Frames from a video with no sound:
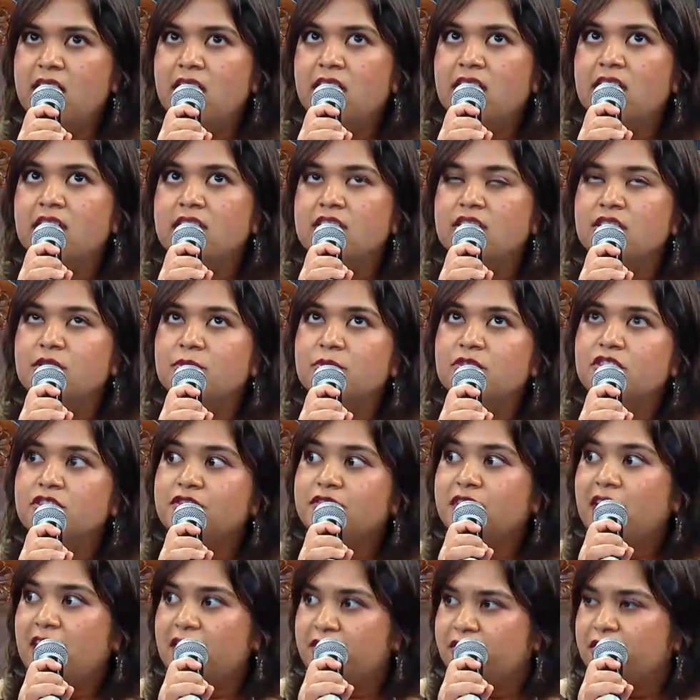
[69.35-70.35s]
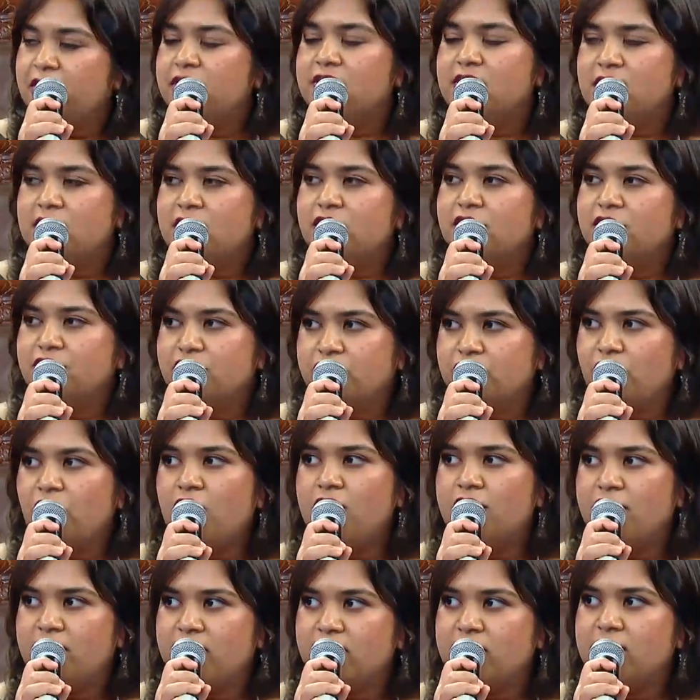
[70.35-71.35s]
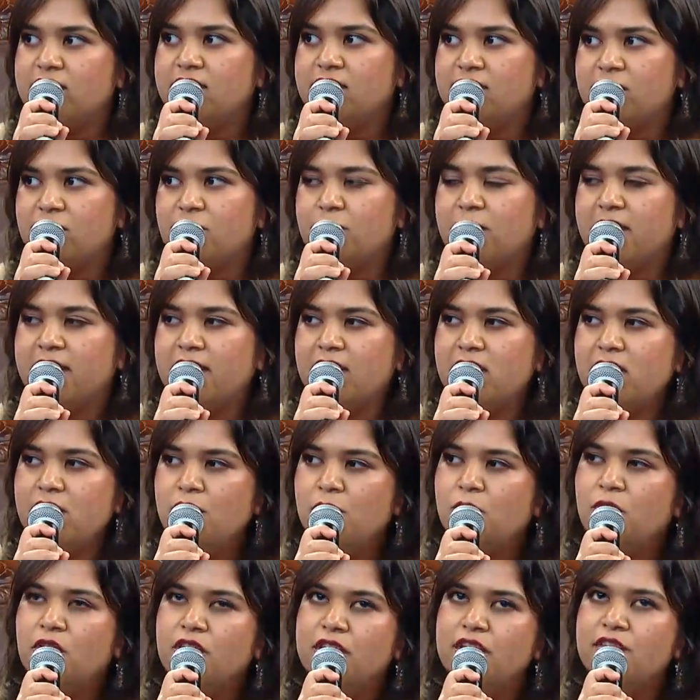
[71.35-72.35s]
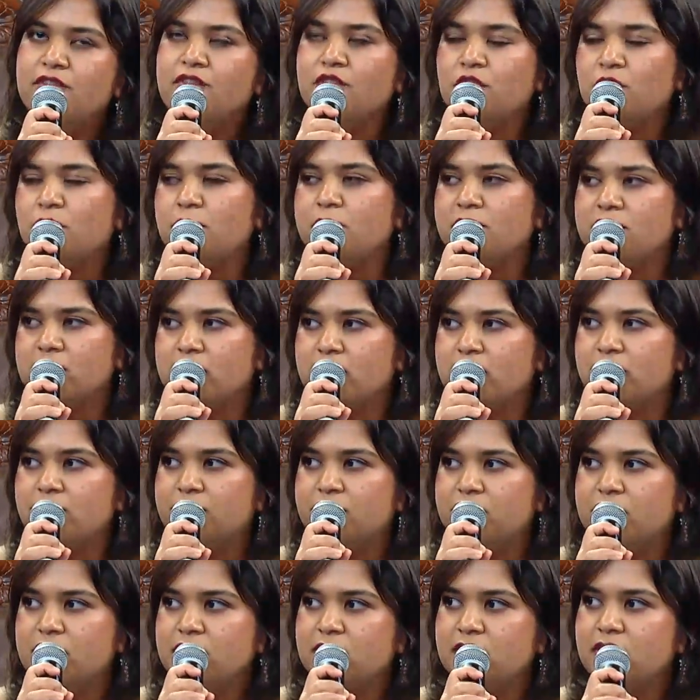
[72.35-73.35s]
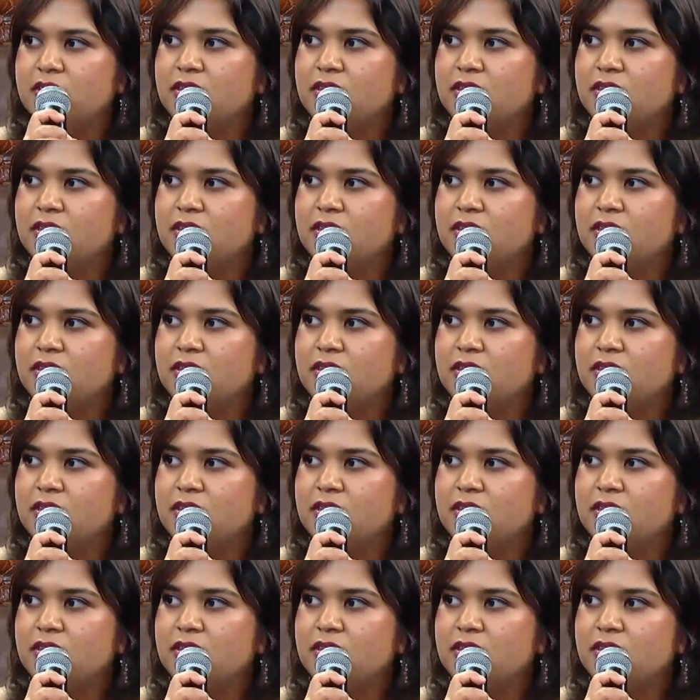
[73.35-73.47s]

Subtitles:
in terms of diversity of genres as well? What have you observed?